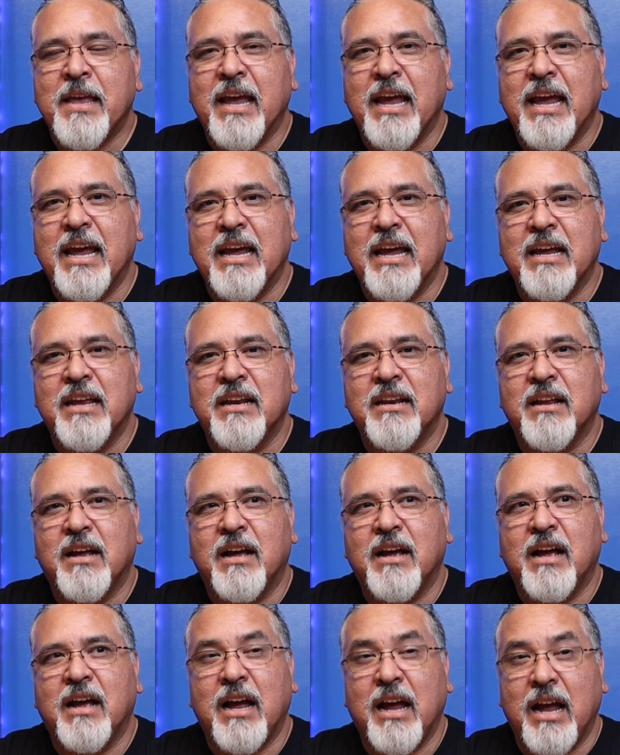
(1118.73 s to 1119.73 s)
and
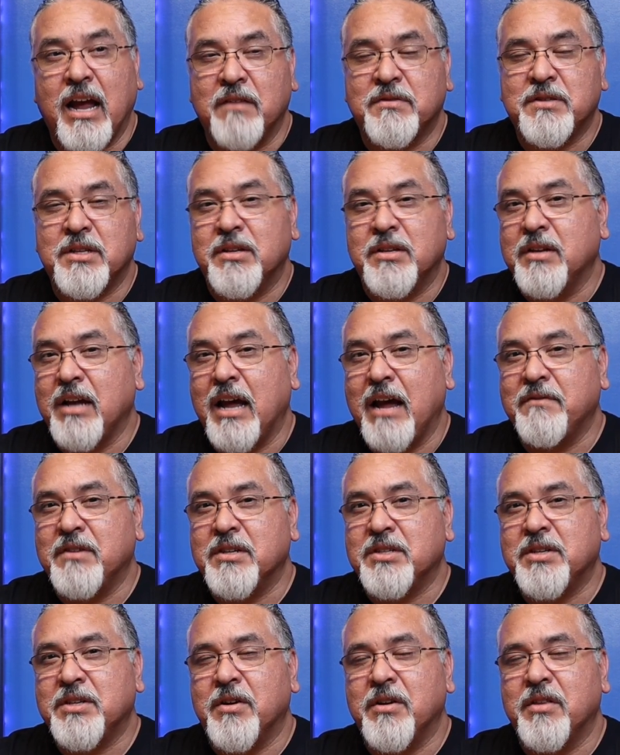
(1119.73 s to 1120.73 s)
I have
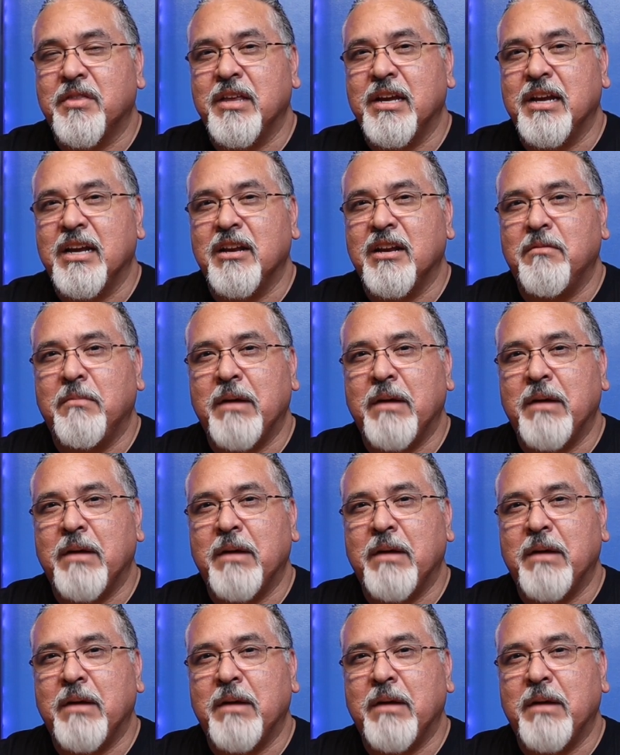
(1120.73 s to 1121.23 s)
to start thinking